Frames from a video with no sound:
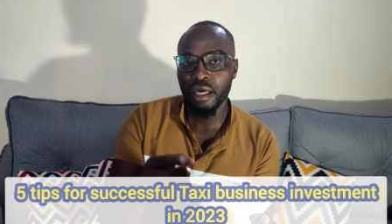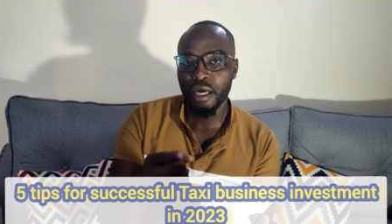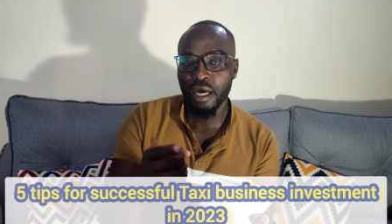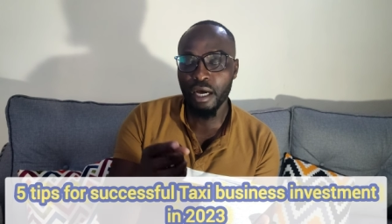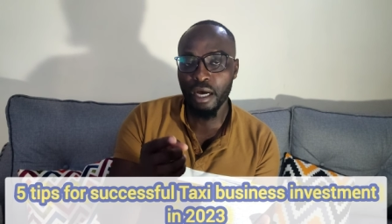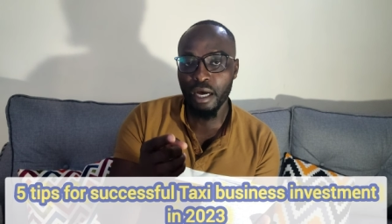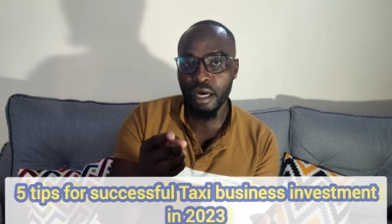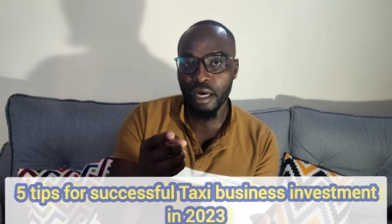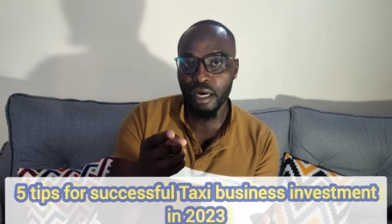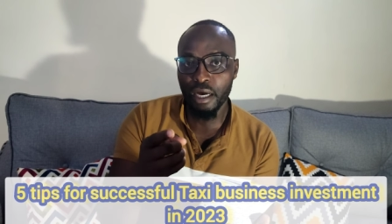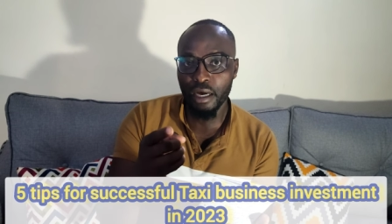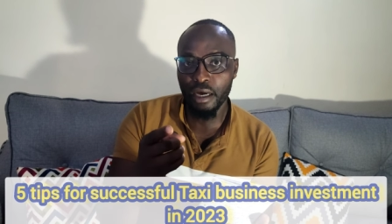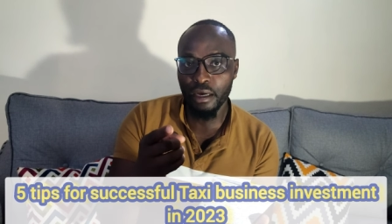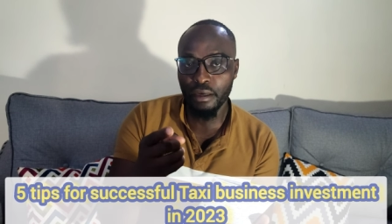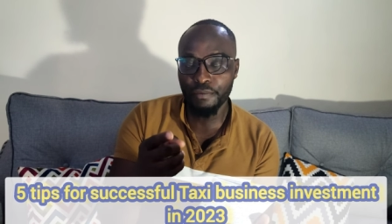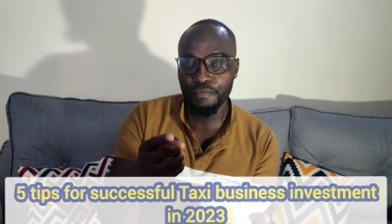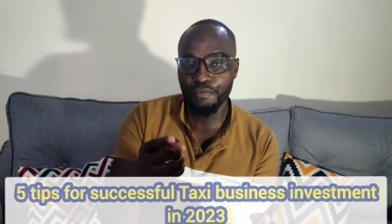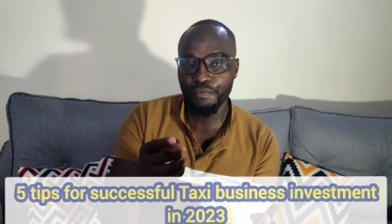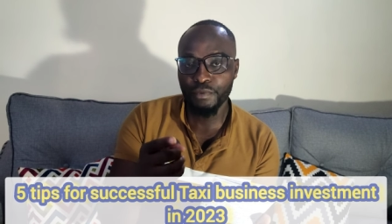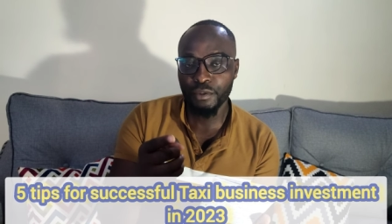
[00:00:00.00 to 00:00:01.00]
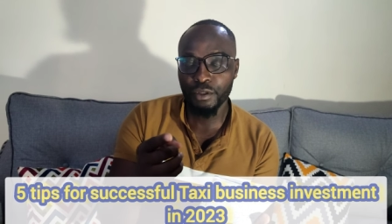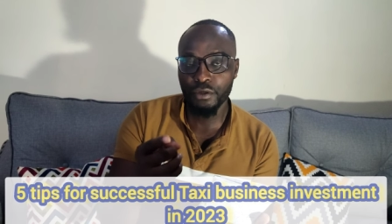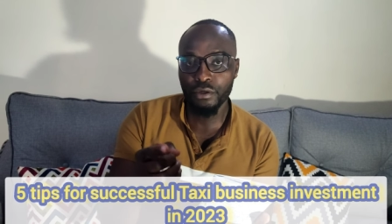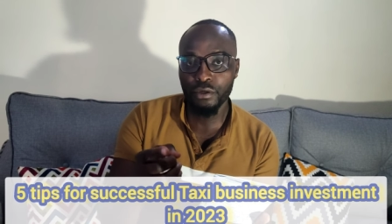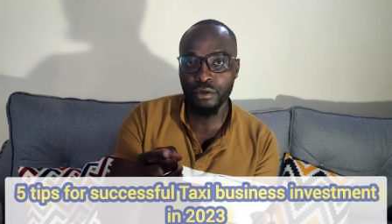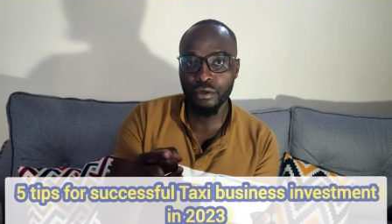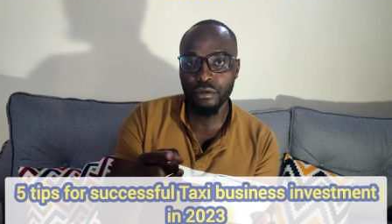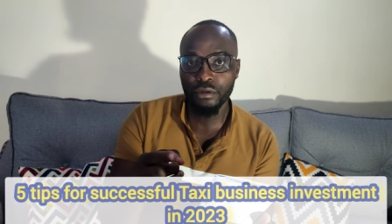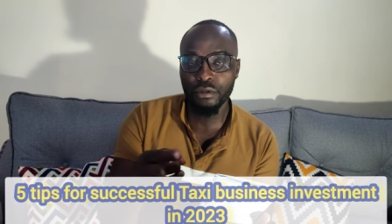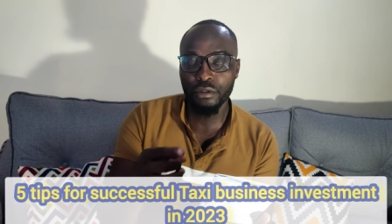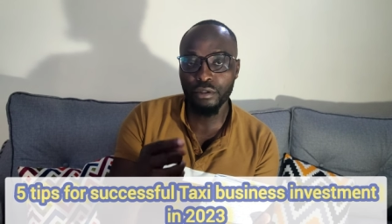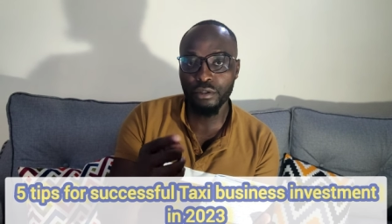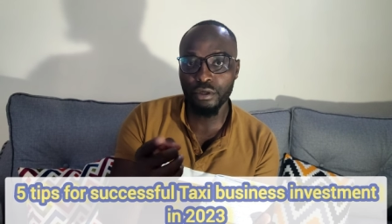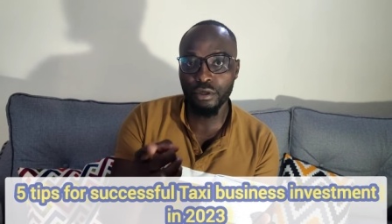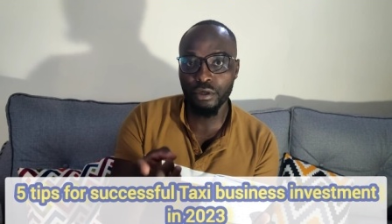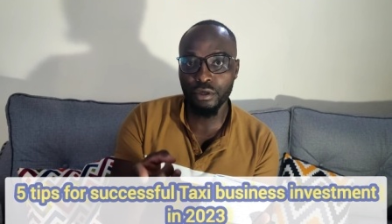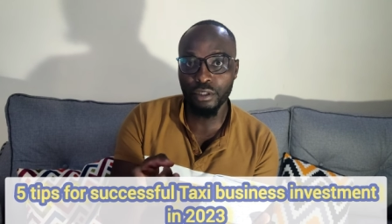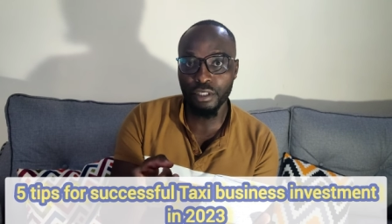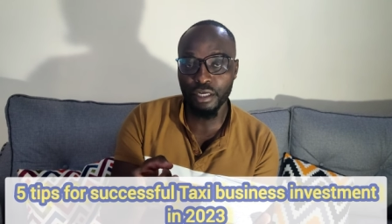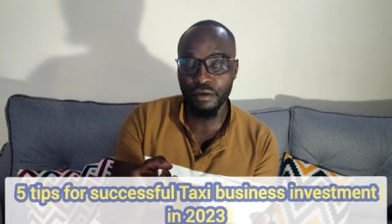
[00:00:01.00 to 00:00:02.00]
uh, you know
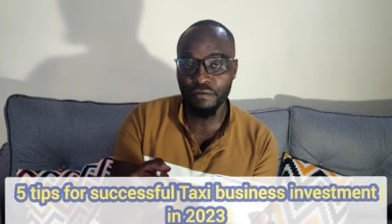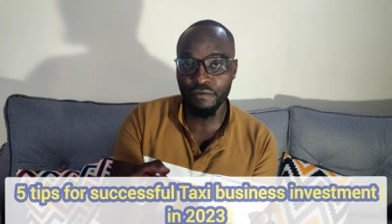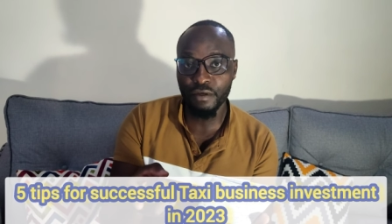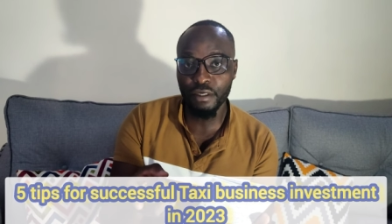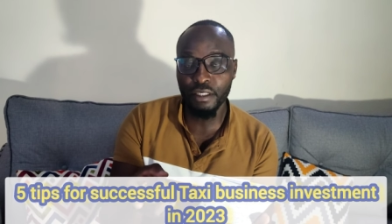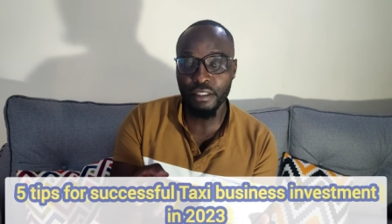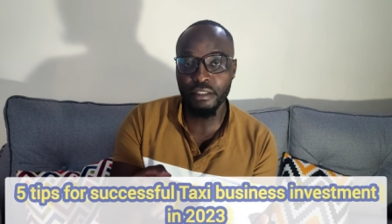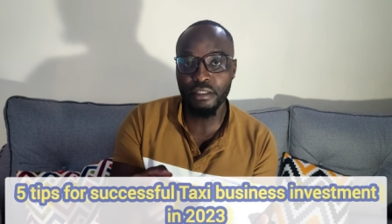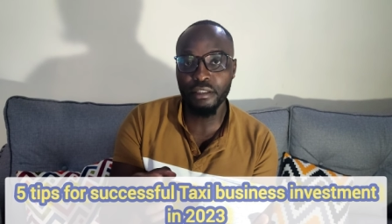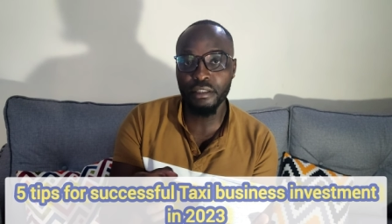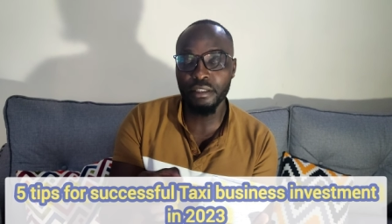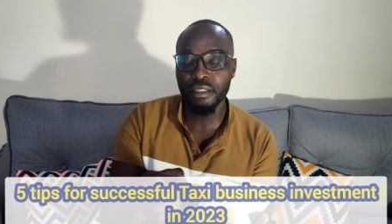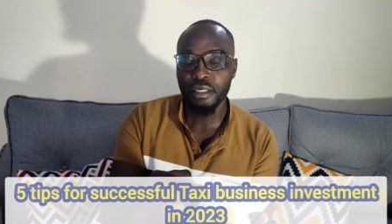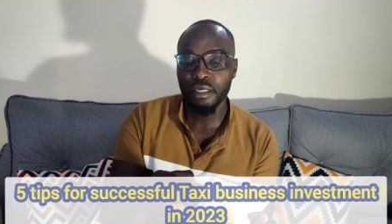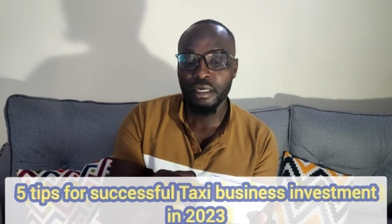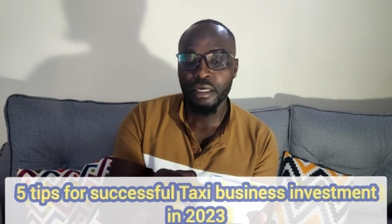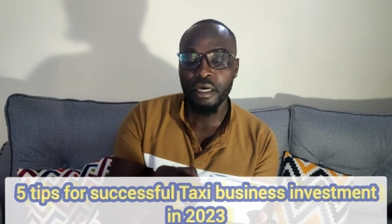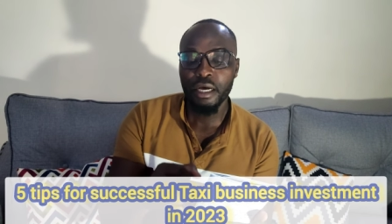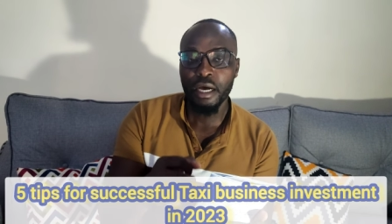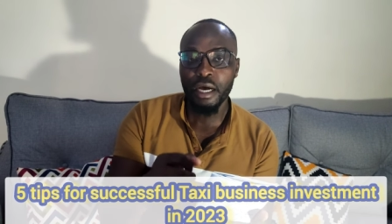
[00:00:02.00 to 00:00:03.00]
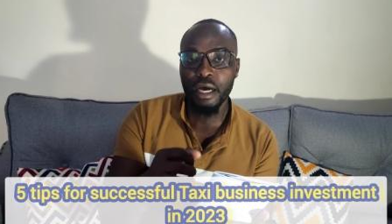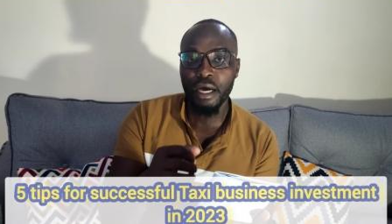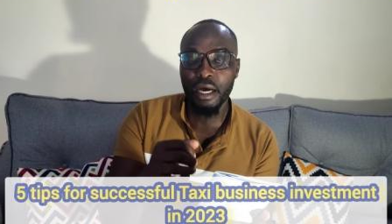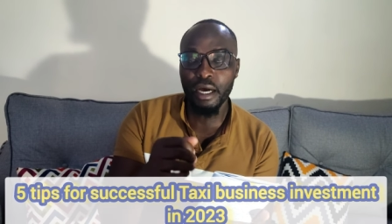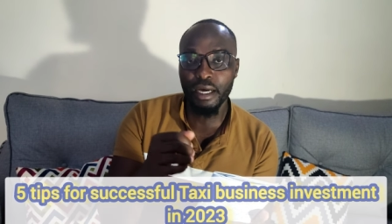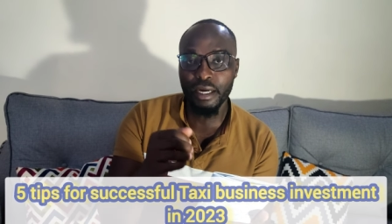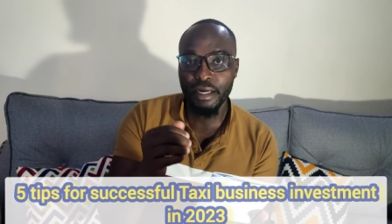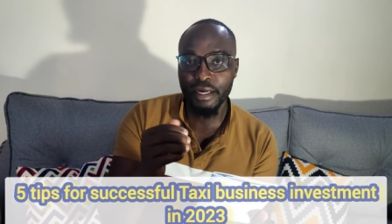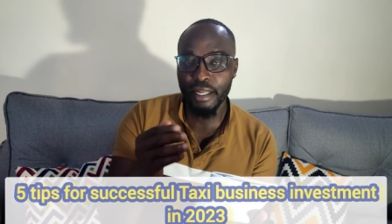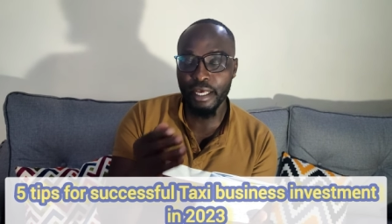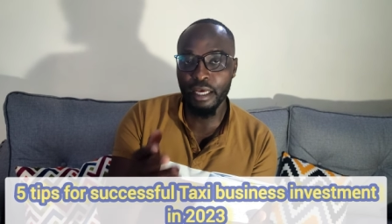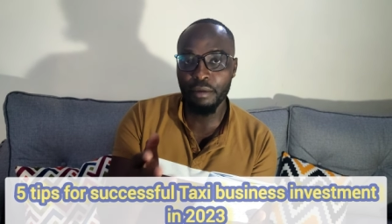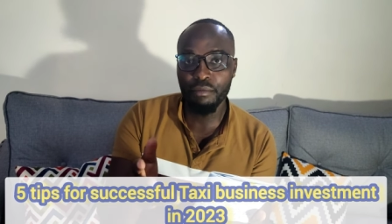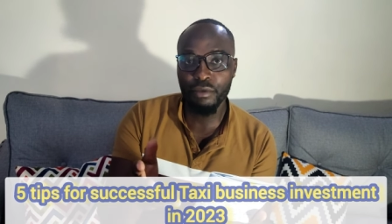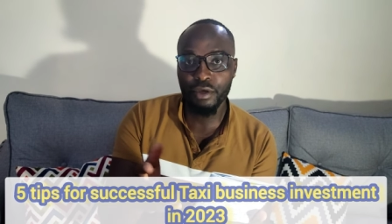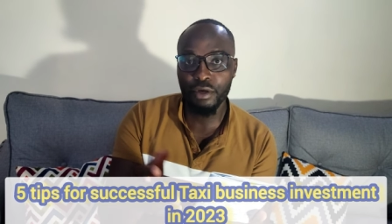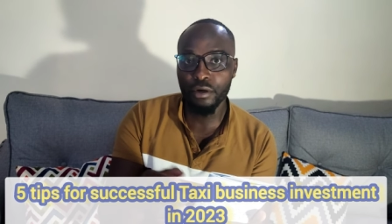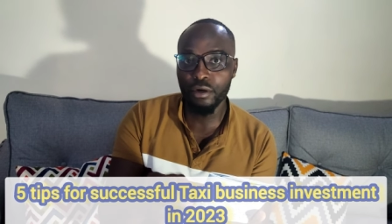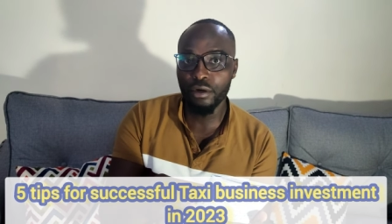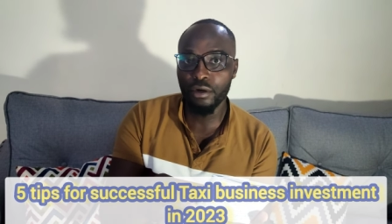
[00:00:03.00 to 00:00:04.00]
Toyota Vitz, uh,
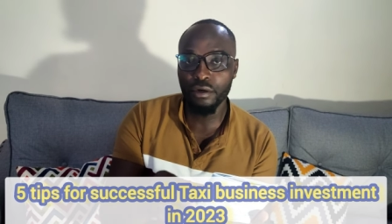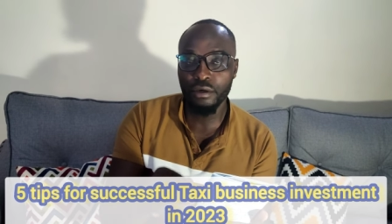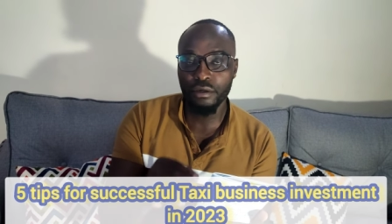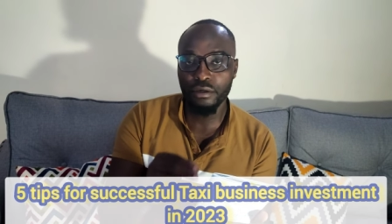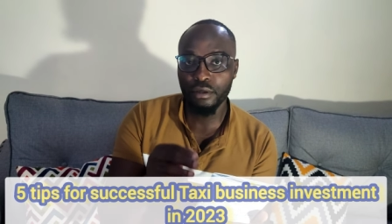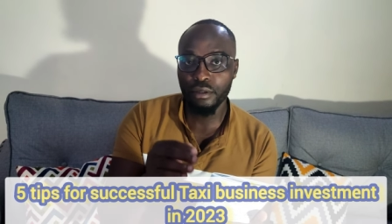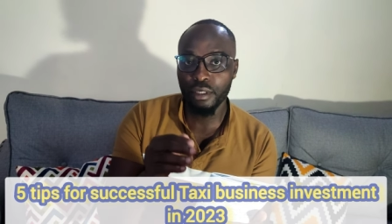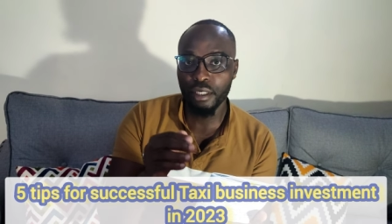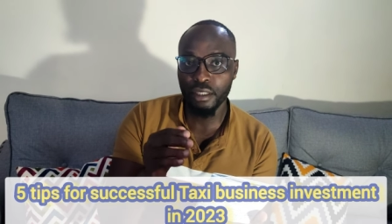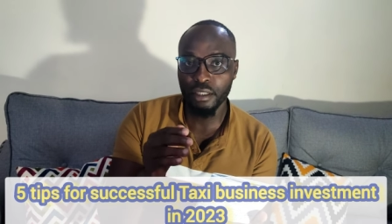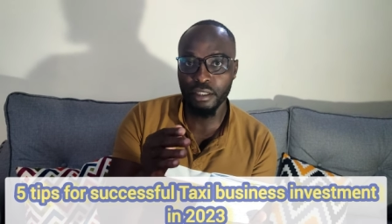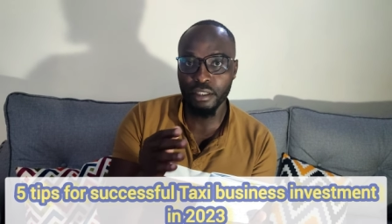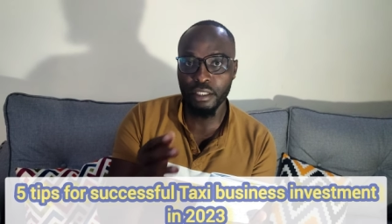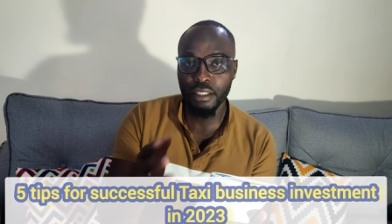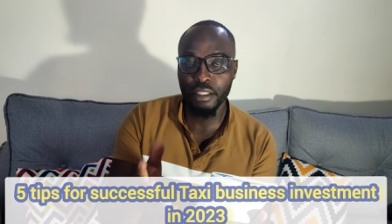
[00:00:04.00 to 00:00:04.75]
Demio, uh,